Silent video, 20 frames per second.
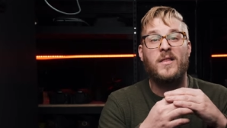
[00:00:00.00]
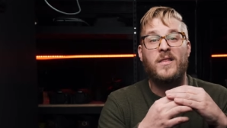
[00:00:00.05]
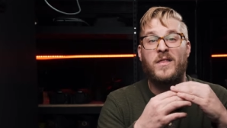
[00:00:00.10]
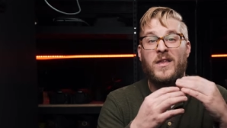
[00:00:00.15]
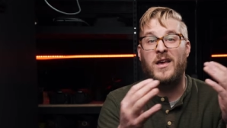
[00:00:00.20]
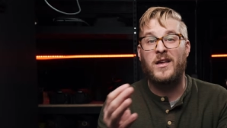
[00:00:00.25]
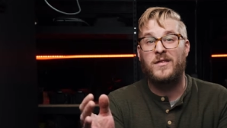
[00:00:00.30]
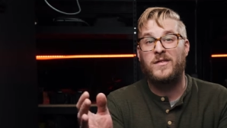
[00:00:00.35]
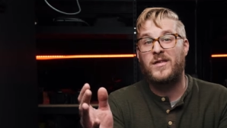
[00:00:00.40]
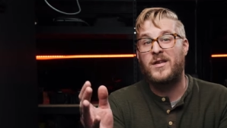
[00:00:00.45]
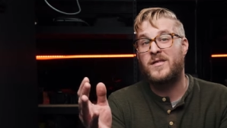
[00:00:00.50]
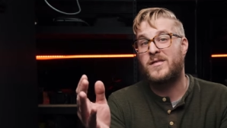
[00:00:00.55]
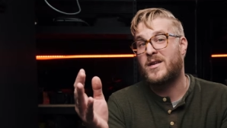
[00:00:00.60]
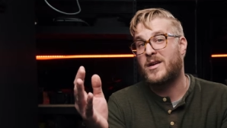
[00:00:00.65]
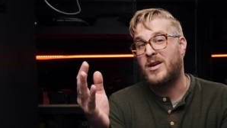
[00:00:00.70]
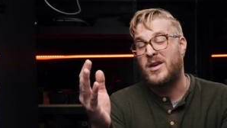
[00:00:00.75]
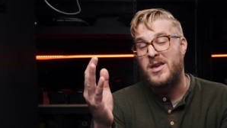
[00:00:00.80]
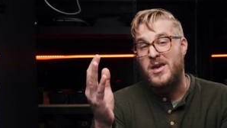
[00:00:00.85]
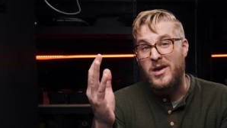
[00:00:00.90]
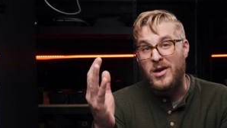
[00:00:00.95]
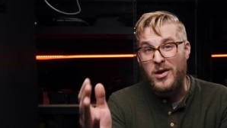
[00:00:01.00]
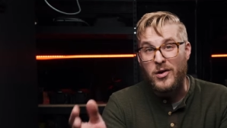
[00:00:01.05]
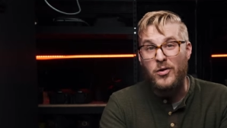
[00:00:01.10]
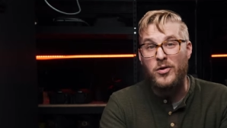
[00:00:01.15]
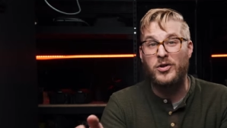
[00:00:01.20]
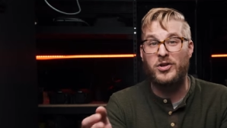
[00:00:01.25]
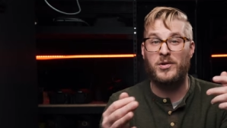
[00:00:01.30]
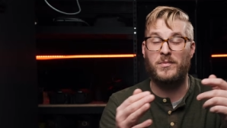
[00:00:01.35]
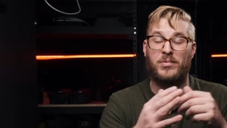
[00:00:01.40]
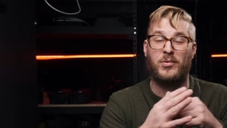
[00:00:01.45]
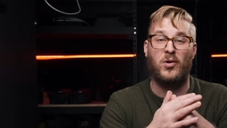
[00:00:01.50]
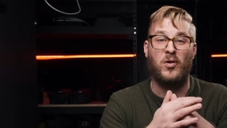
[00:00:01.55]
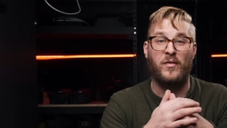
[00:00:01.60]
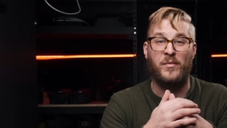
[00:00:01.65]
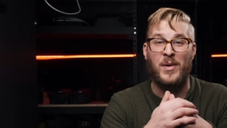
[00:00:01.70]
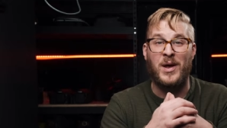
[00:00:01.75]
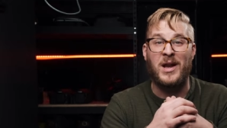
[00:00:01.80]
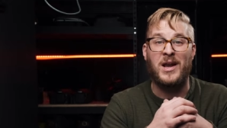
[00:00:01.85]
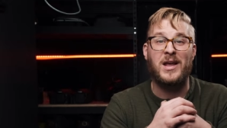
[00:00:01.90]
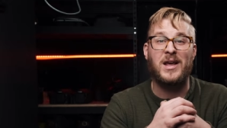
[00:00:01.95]
This is a huge
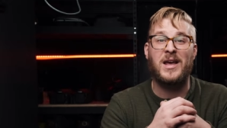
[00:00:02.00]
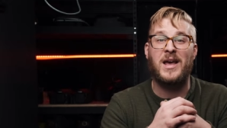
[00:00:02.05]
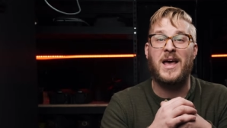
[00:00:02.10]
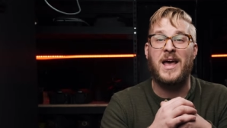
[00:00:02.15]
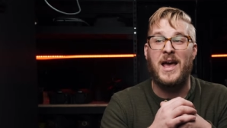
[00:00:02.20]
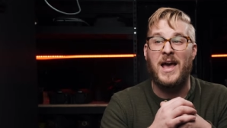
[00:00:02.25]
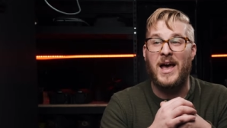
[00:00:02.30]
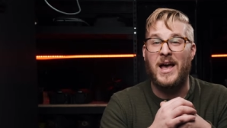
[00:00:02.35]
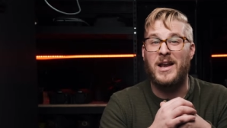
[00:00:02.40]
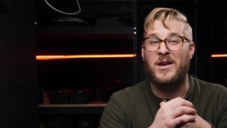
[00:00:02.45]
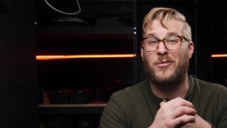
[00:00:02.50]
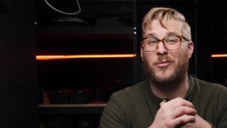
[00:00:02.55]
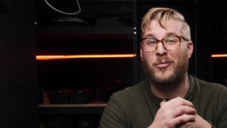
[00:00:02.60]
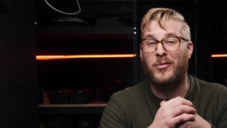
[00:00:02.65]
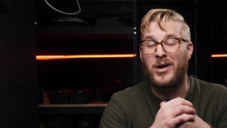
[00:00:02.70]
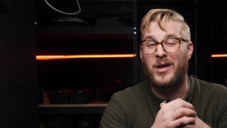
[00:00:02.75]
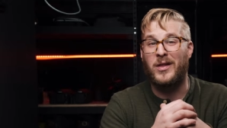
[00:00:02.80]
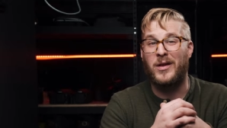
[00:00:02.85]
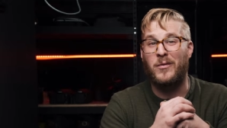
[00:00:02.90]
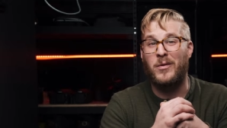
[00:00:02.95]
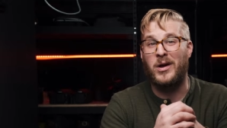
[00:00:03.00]
improvement and really,